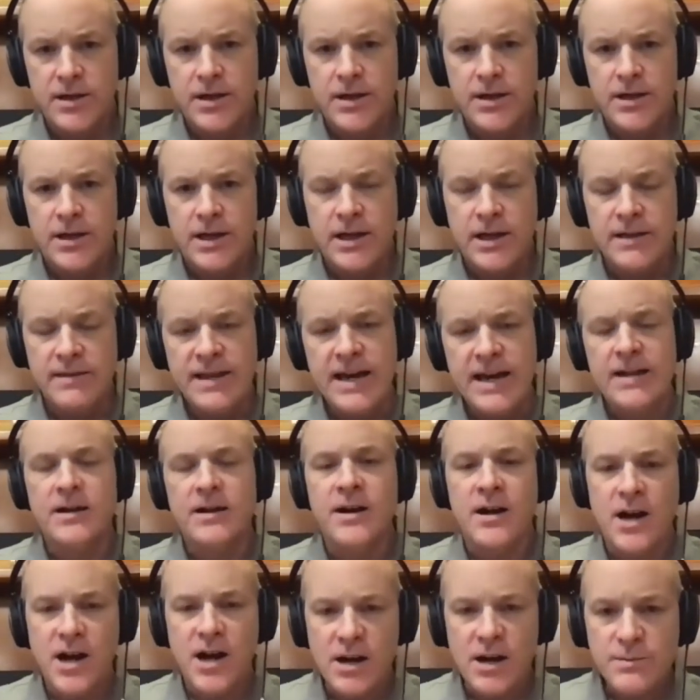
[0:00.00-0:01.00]
And that
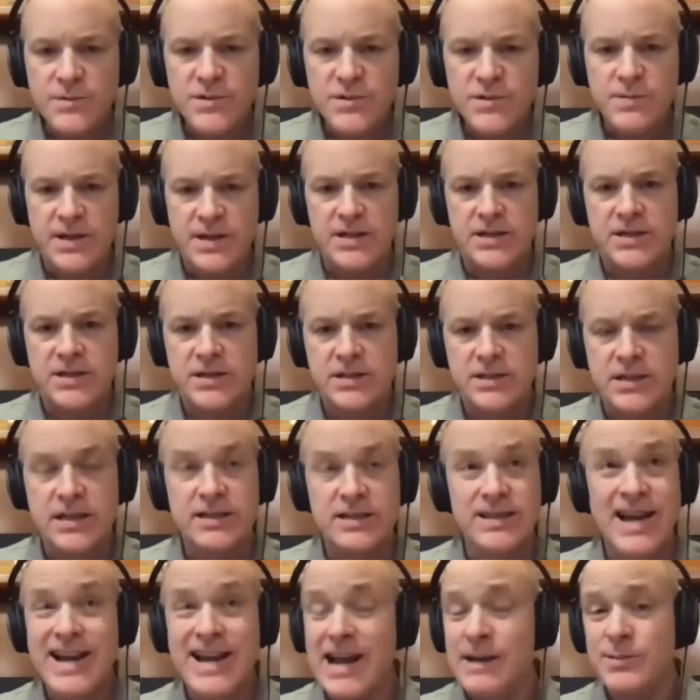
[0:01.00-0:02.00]
harms patients. And
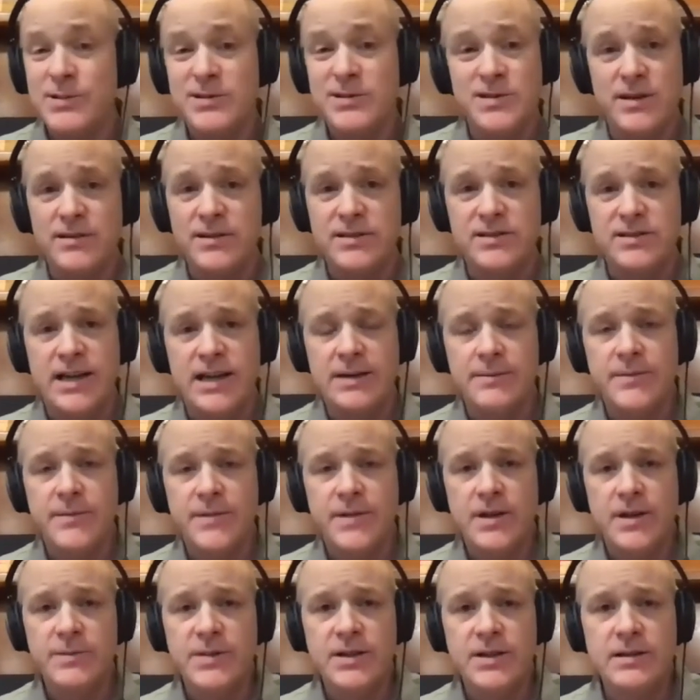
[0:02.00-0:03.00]
that happens all the time.
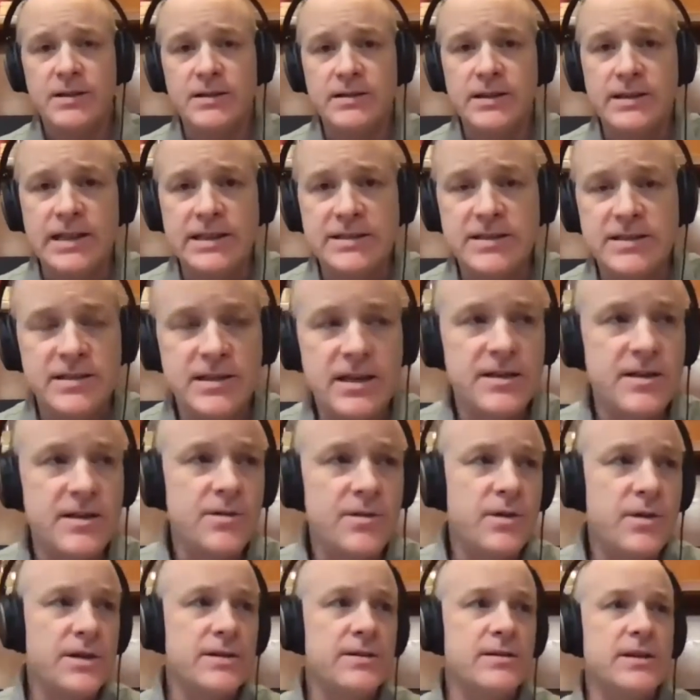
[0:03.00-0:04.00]
I mean, that's another
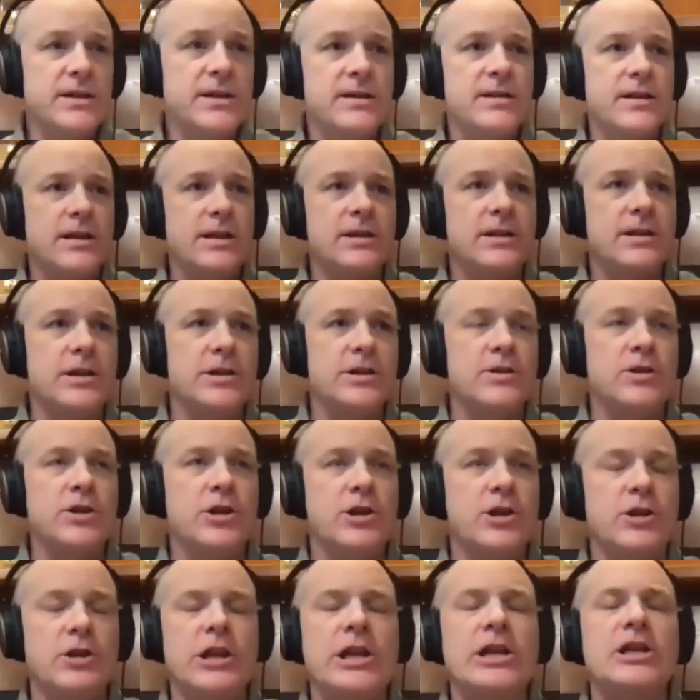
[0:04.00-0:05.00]
one.
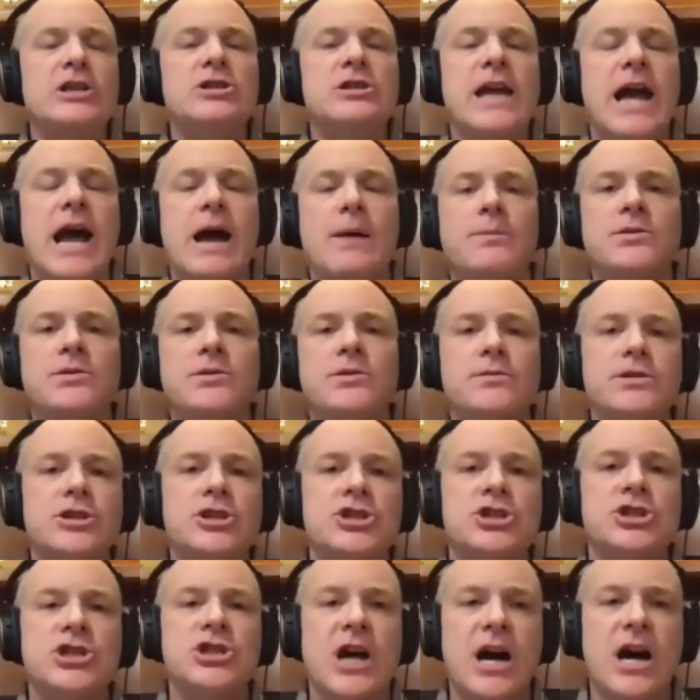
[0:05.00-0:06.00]
It is absolutely
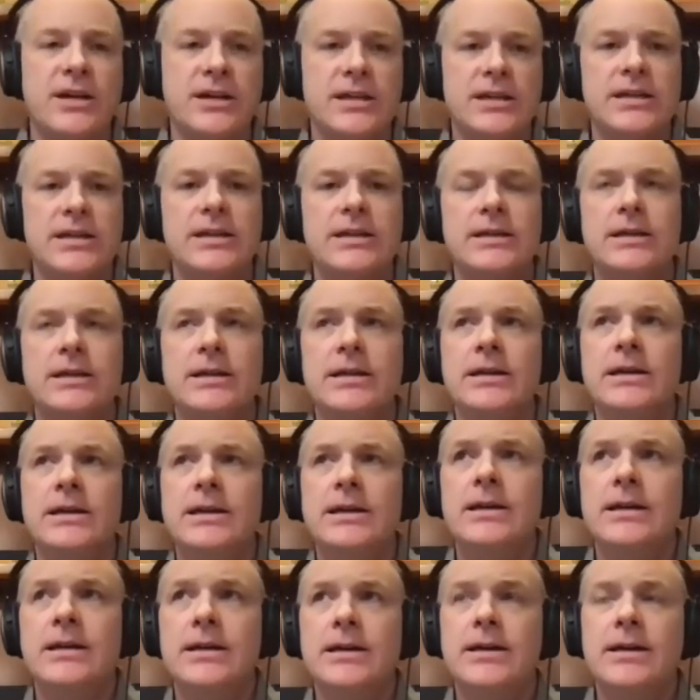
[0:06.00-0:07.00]
shocking
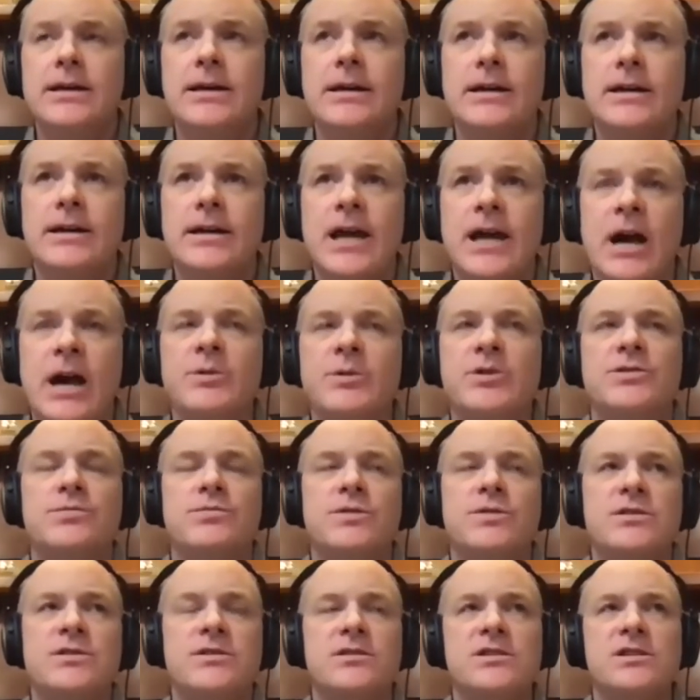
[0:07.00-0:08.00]
how much
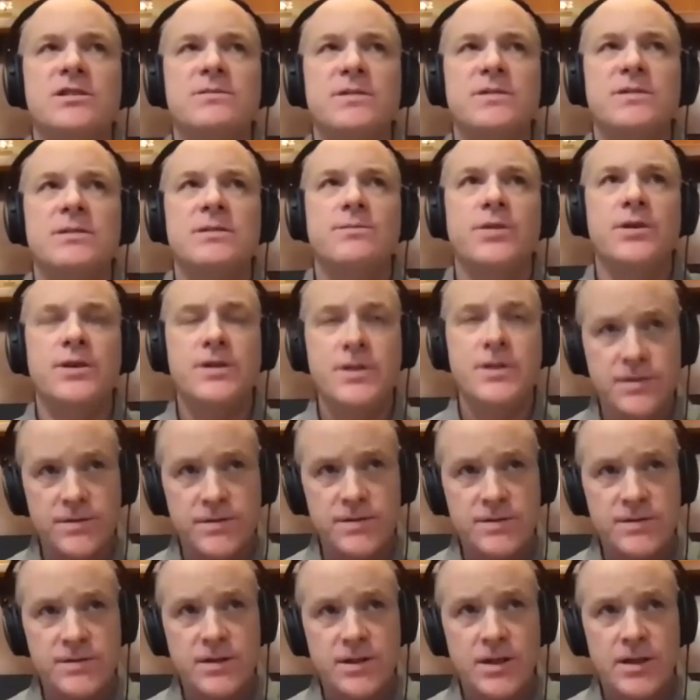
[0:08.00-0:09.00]
research is being
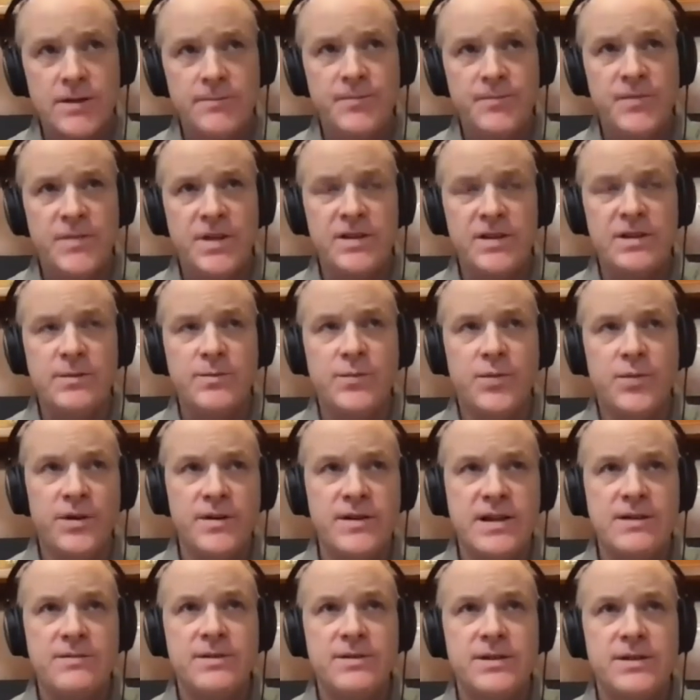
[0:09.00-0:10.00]
produced. And the point
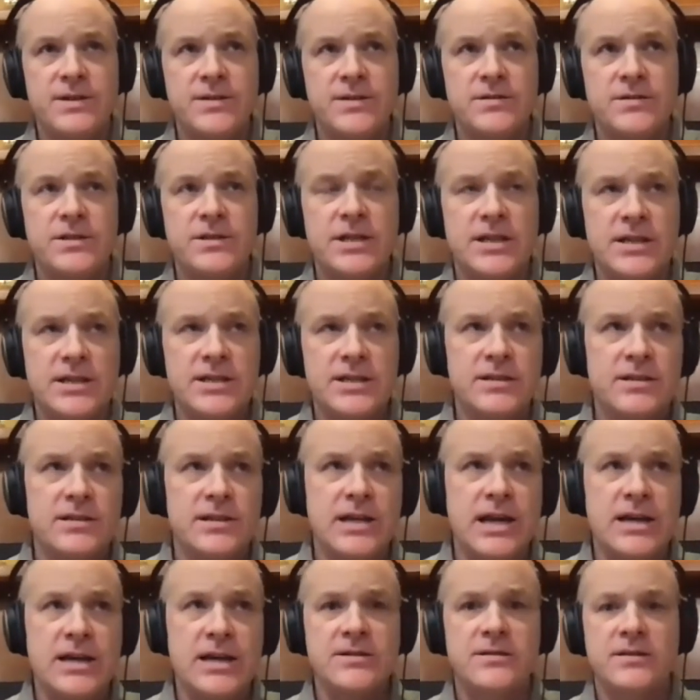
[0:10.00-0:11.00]
of that research isn't
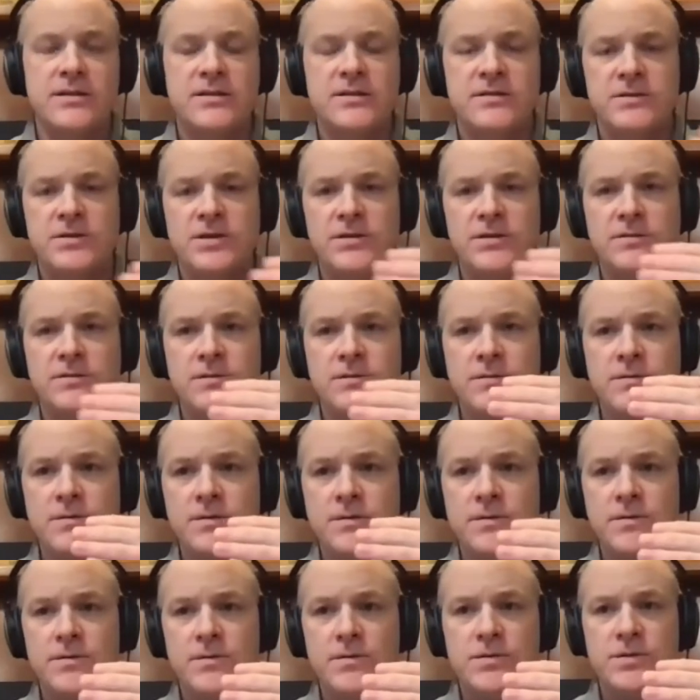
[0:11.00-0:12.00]
actually to
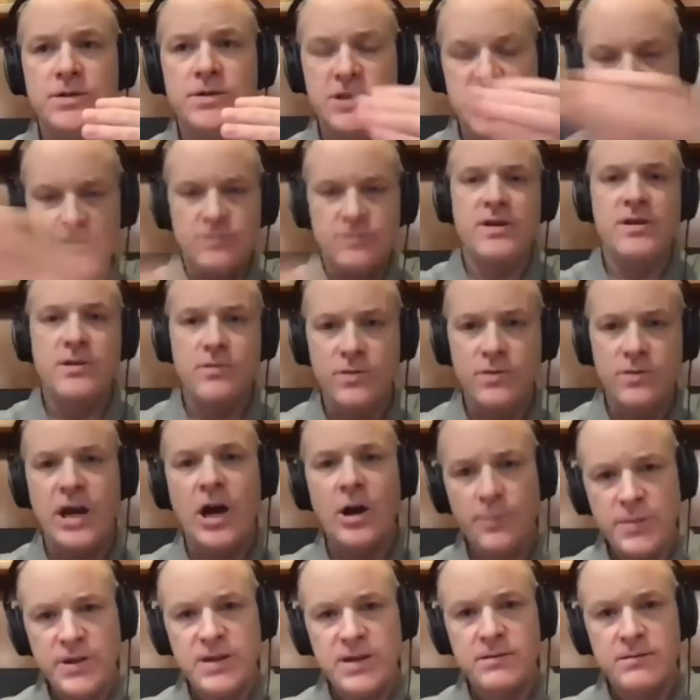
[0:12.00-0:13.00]
see whether we're
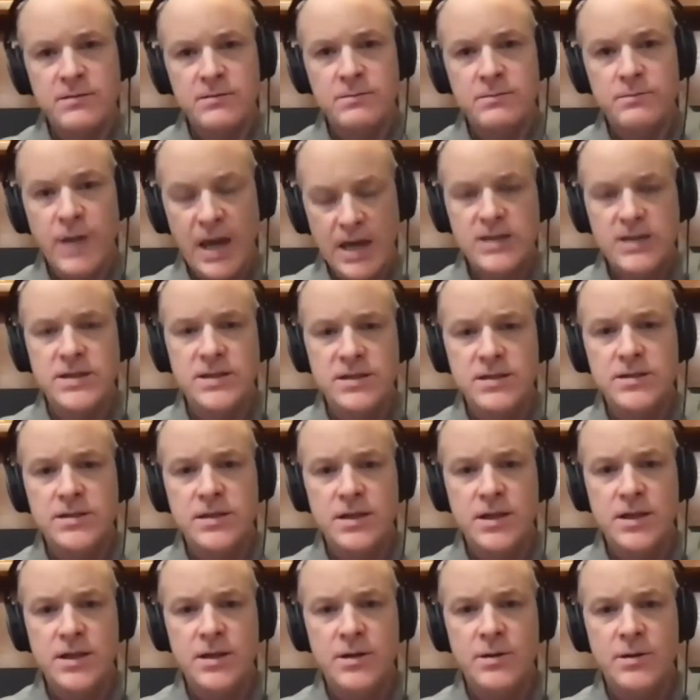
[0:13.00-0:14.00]
helping patients,
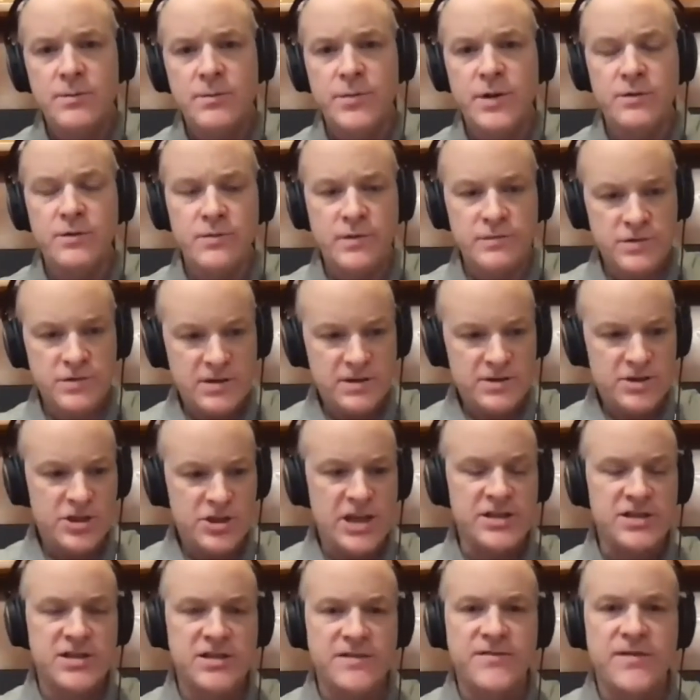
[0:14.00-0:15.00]
but to
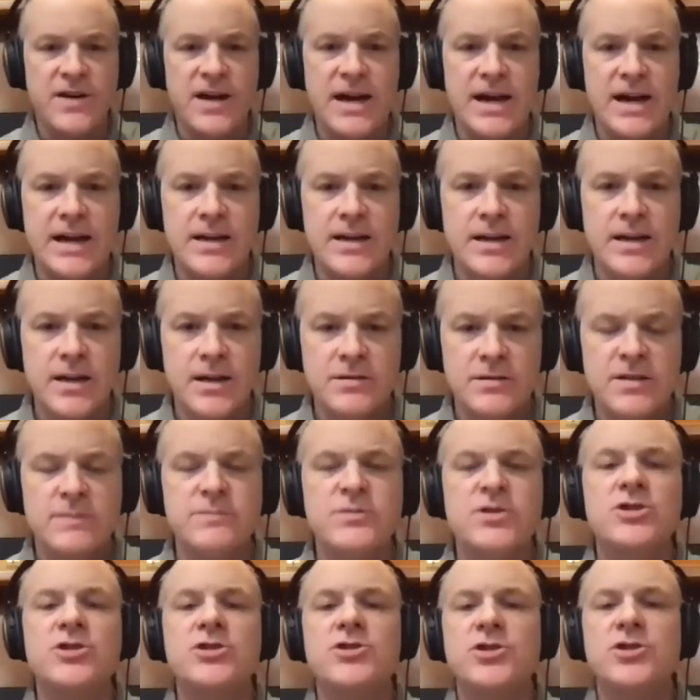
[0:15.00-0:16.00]
justify some
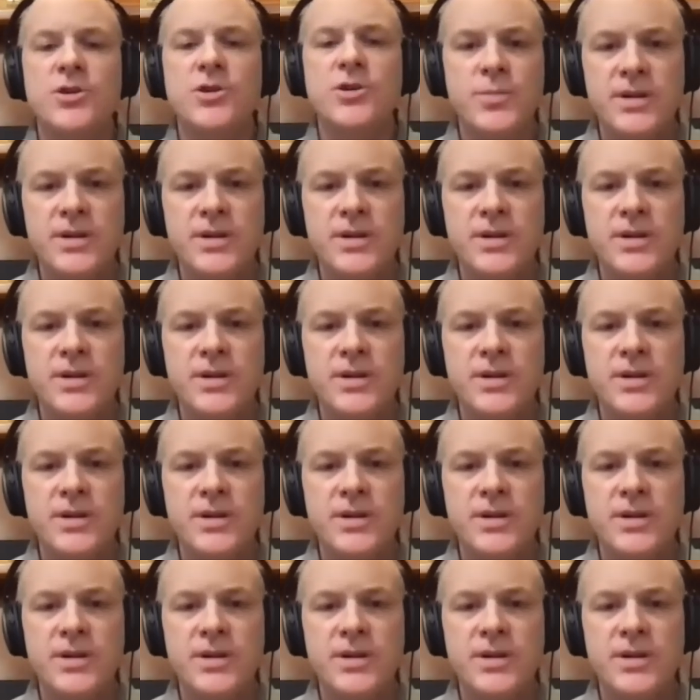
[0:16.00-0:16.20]
stupid